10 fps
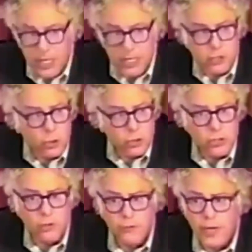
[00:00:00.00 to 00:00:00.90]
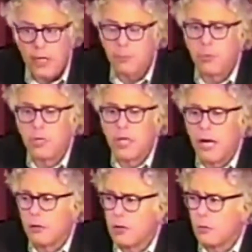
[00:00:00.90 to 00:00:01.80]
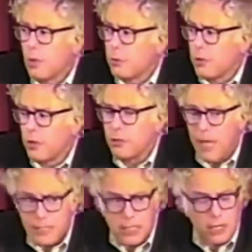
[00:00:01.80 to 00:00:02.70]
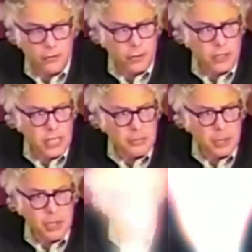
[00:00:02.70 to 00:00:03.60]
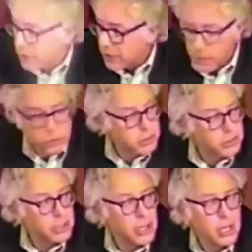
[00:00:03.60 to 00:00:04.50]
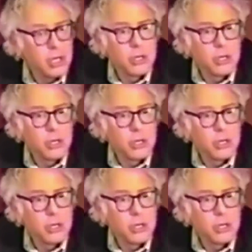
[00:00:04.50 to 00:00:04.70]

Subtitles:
I think it's also fair to point out that when we were in Moscow, for example, I think most of the